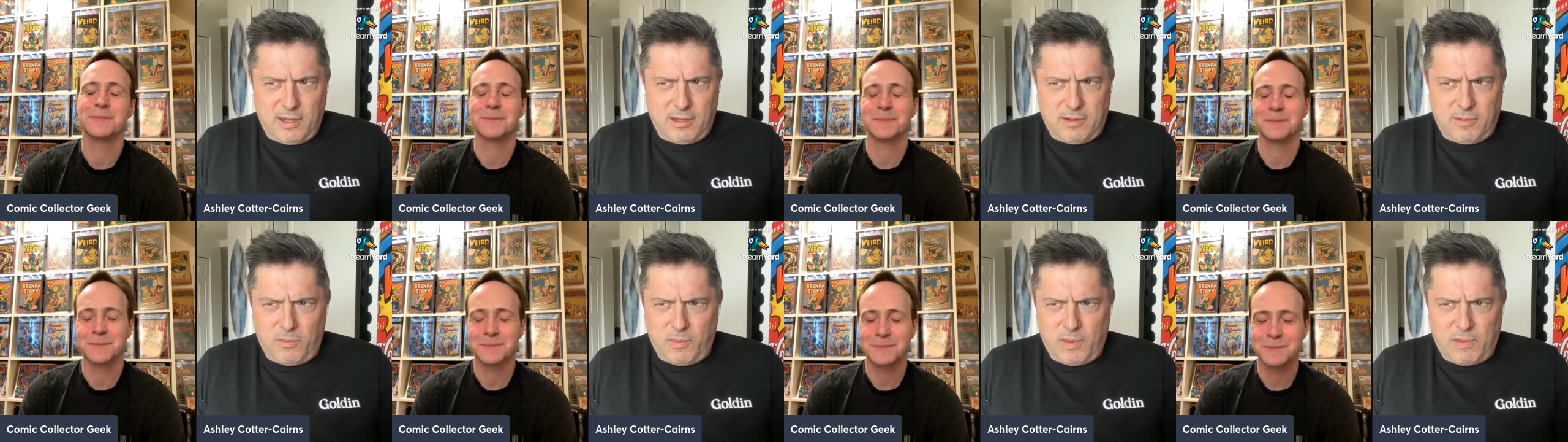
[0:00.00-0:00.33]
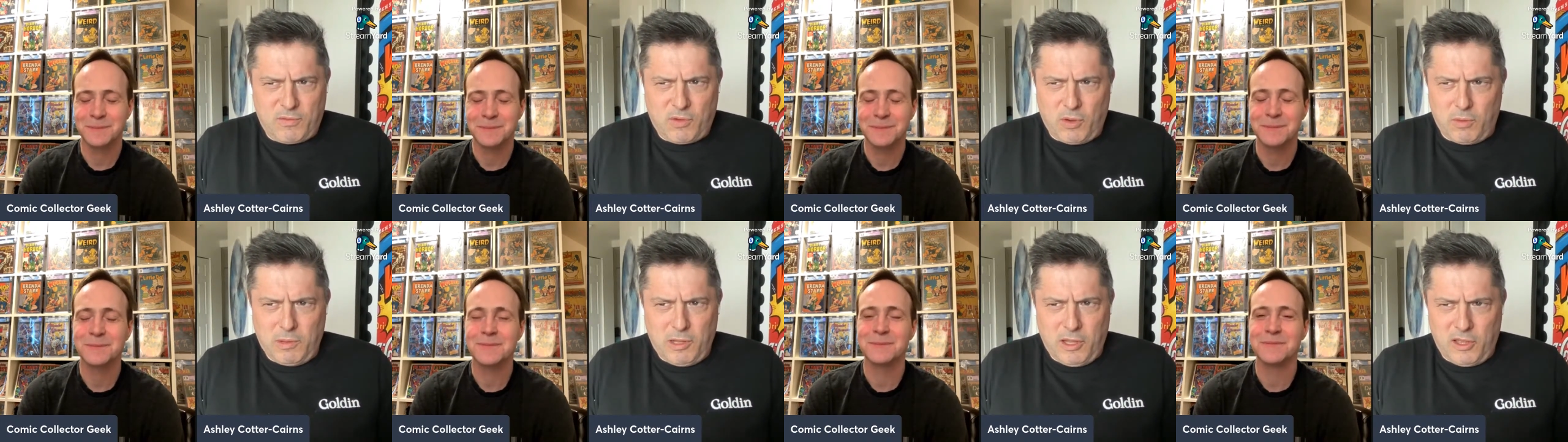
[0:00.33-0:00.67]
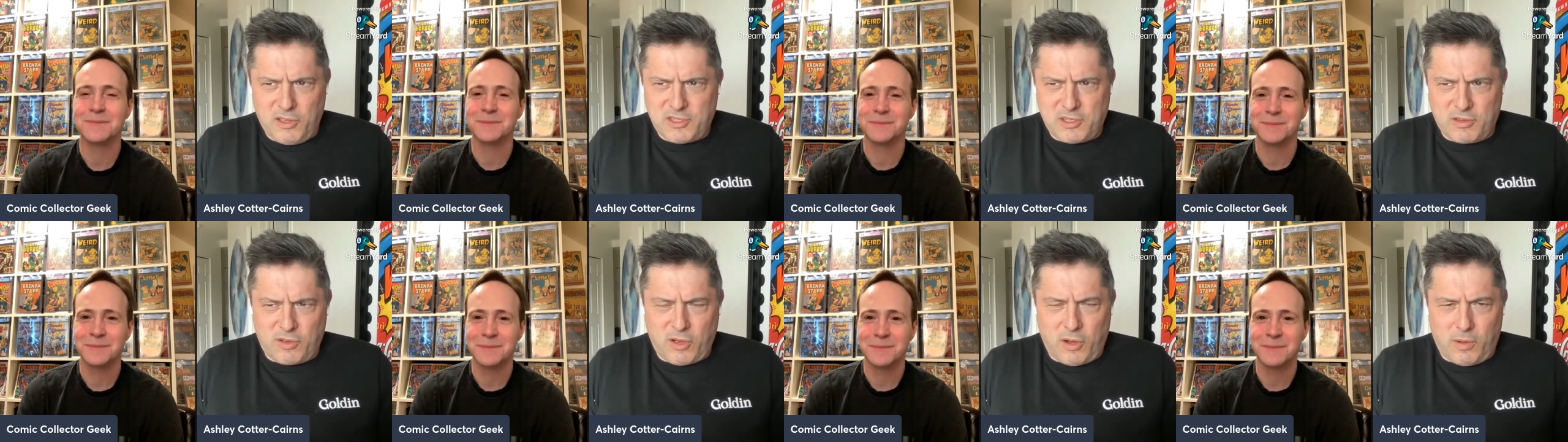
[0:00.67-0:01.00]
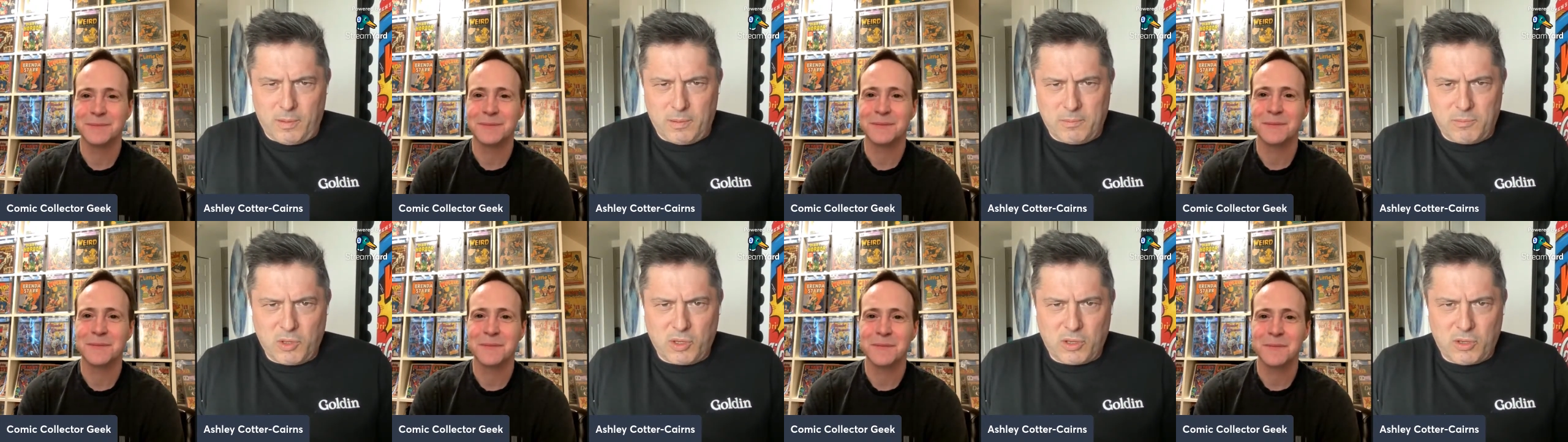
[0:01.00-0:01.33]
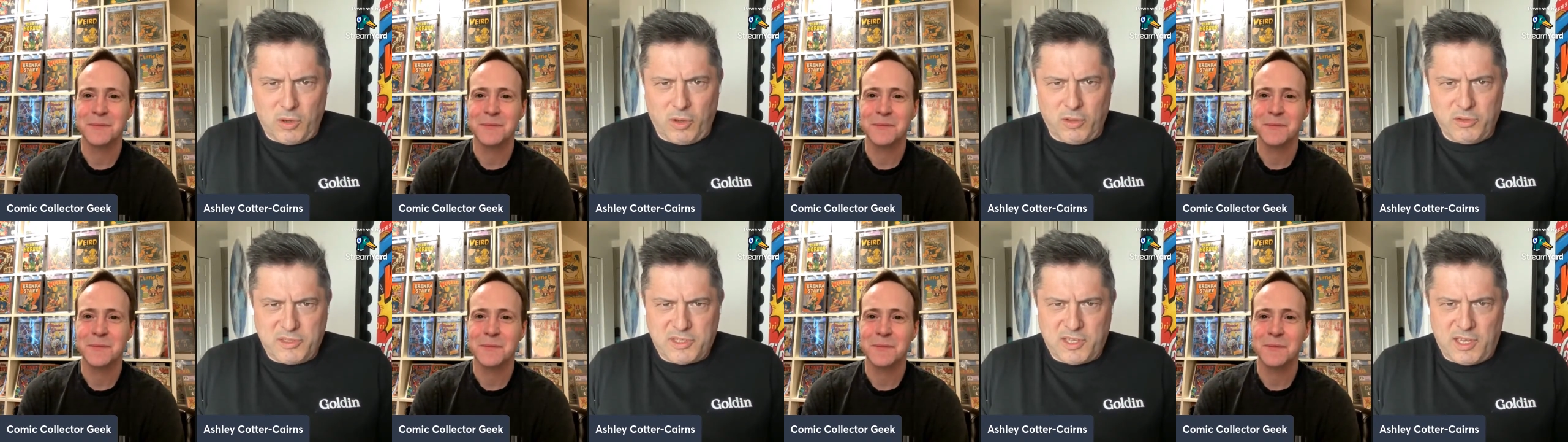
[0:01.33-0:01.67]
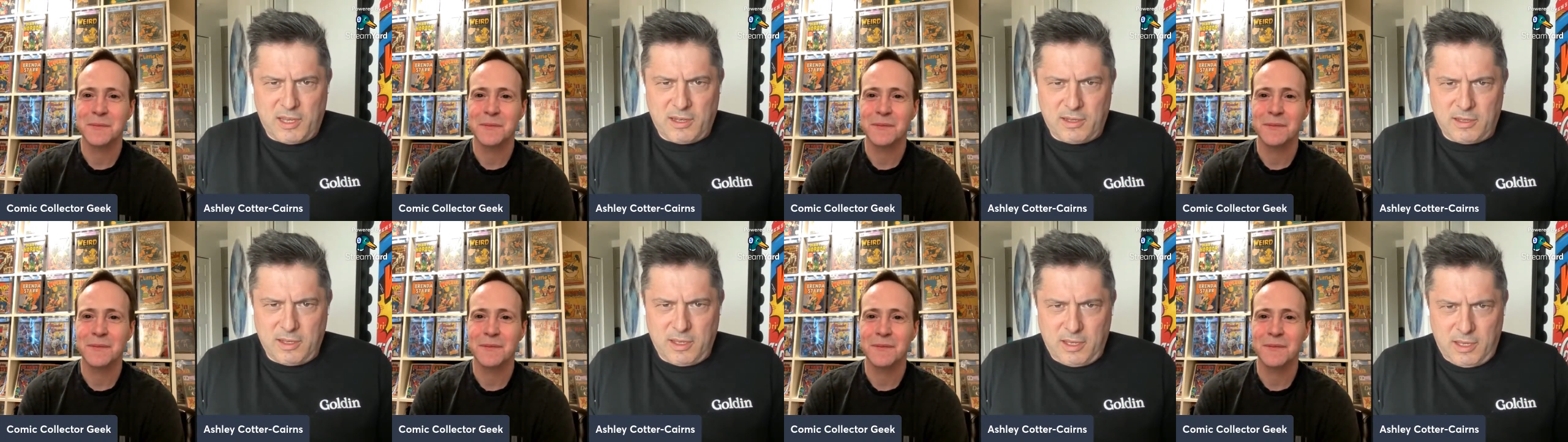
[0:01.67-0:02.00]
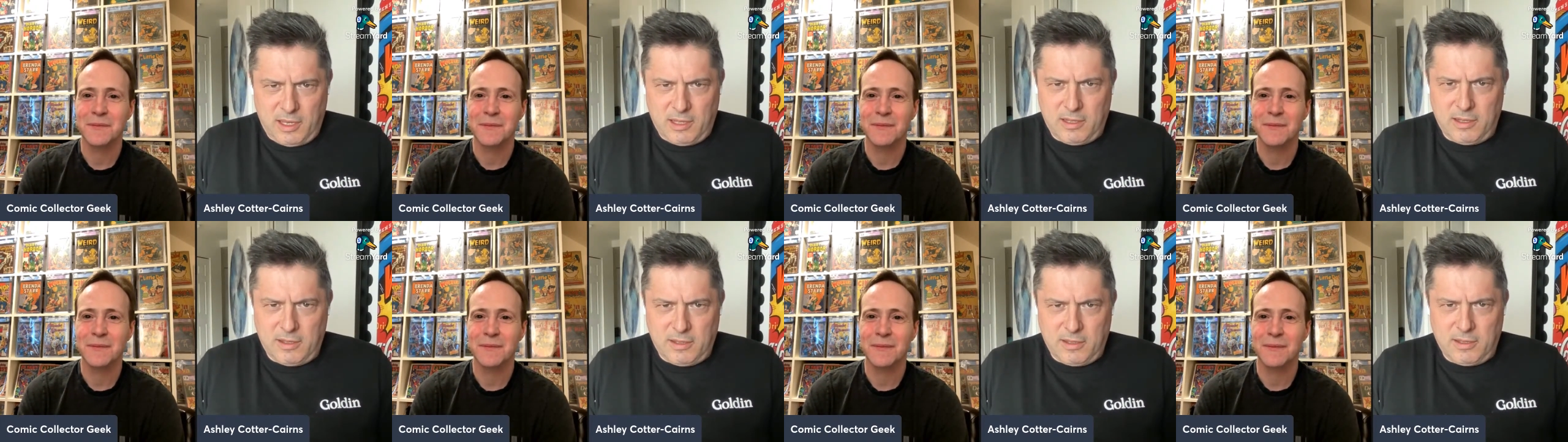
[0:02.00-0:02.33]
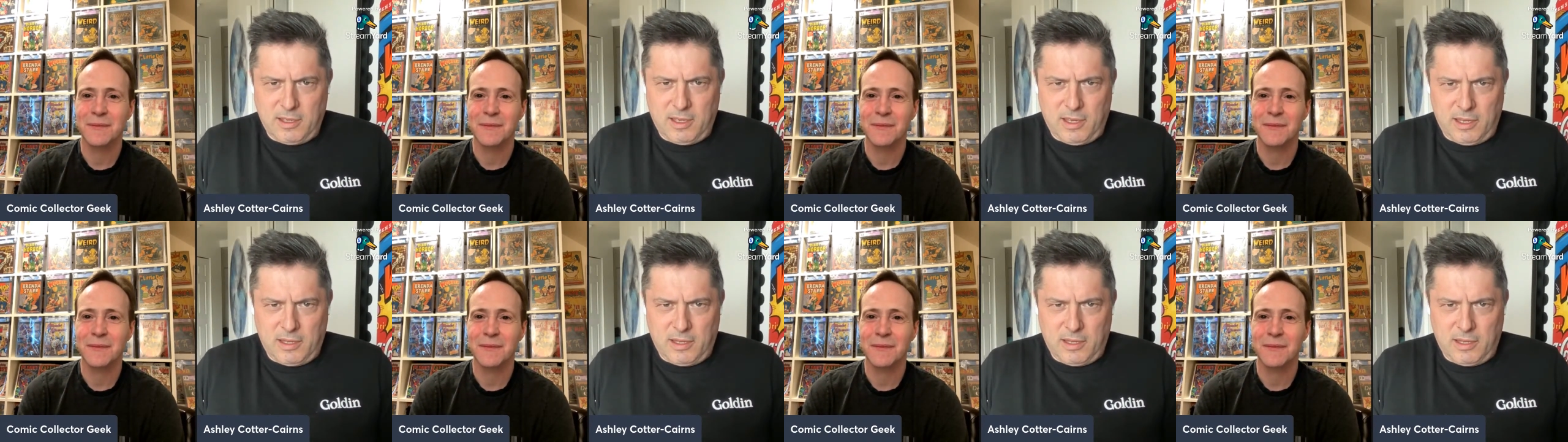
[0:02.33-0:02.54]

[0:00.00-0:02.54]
Speaker 1: And we've got lots of comic book content in,